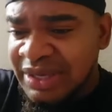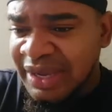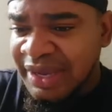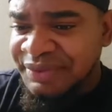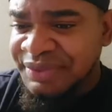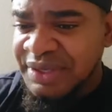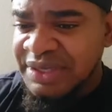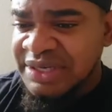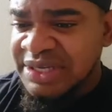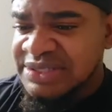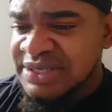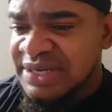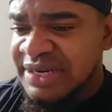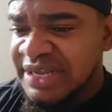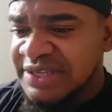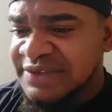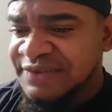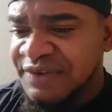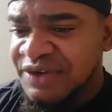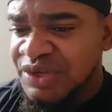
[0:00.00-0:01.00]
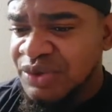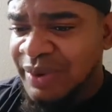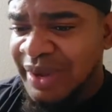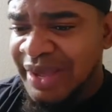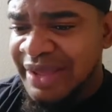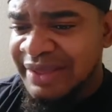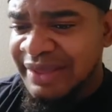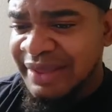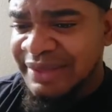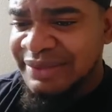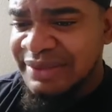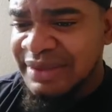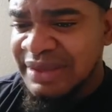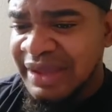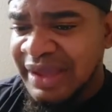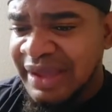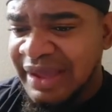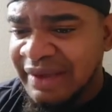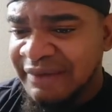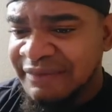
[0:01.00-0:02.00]
i think that's the next video i i think
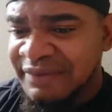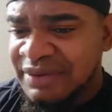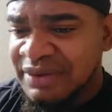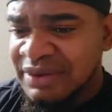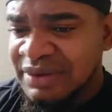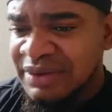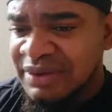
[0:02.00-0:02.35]
i have